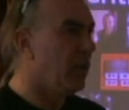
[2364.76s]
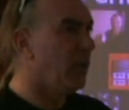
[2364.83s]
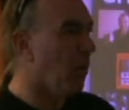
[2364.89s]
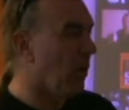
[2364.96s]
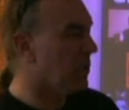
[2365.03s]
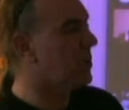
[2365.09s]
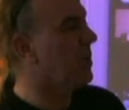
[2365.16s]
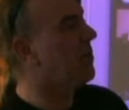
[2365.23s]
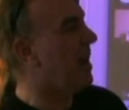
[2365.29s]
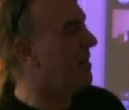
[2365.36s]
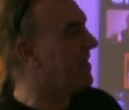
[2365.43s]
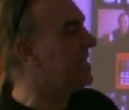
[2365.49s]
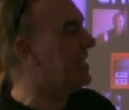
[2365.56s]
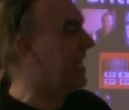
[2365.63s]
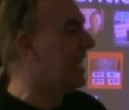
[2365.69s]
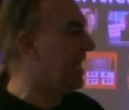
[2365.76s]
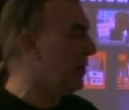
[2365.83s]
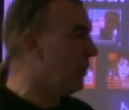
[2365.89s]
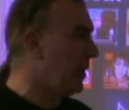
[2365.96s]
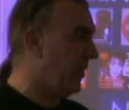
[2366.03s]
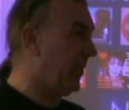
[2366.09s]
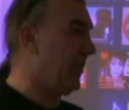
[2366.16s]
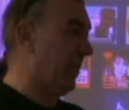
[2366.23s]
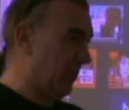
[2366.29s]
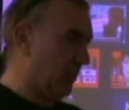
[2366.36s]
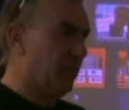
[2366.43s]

the ones that are dealing with